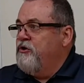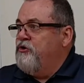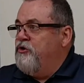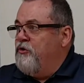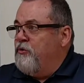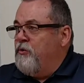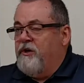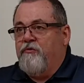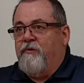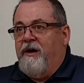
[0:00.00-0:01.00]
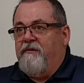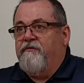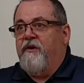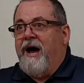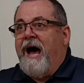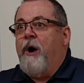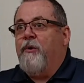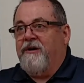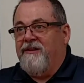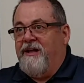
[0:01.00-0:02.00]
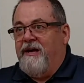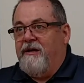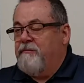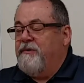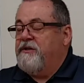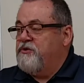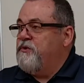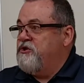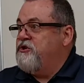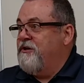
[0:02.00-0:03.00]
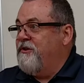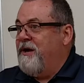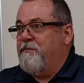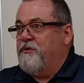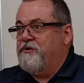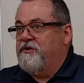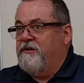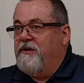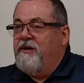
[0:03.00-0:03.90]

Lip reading: do the work right for our client, because we share that person.